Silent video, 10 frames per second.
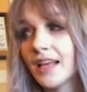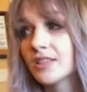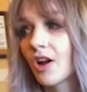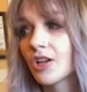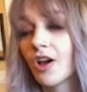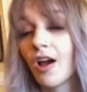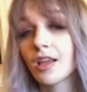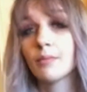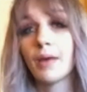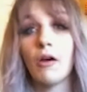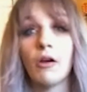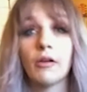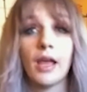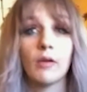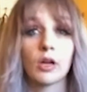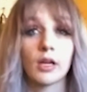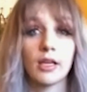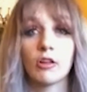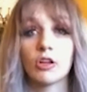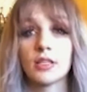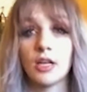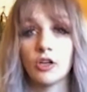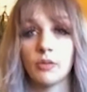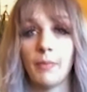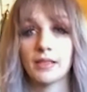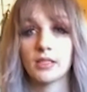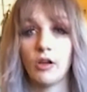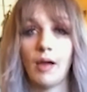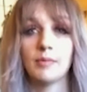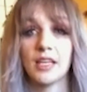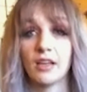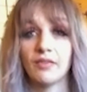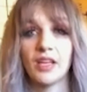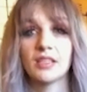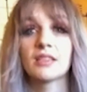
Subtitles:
they started talking about, okay, we're going to kill her, send her to Mexico. I'm sick of this.